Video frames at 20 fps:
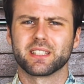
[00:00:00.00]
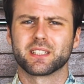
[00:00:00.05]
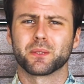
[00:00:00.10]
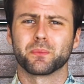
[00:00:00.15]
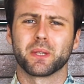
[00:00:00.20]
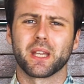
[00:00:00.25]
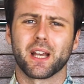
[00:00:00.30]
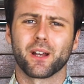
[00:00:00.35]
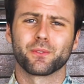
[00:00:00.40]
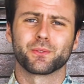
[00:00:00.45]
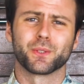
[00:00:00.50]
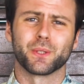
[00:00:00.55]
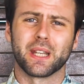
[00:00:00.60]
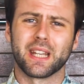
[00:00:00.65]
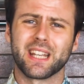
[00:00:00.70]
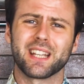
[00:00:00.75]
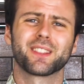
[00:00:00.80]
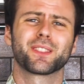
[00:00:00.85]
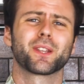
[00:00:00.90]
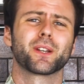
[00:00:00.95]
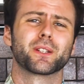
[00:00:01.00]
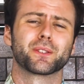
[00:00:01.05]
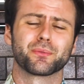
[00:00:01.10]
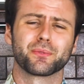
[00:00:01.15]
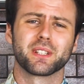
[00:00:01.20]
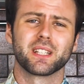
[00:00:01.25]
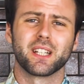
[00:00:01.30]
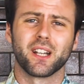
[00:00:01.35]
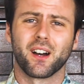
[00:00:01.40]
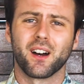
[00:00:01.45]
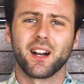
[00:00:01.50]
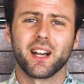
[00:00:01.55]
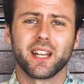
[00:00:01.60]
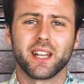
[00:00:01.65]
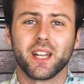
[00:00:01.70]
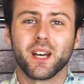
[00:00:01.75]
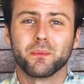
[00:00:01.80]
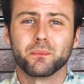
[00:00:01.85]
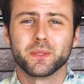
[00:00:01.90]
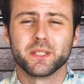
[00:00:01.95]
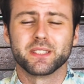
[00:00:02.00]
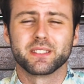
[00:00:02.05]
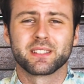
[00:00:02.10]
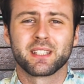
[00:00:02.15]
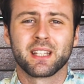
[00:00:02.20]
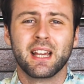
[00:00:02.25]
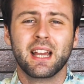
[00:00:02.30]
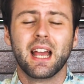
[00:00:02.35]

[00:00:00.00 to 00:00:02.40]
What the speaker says: to be able to hit those really high numbers,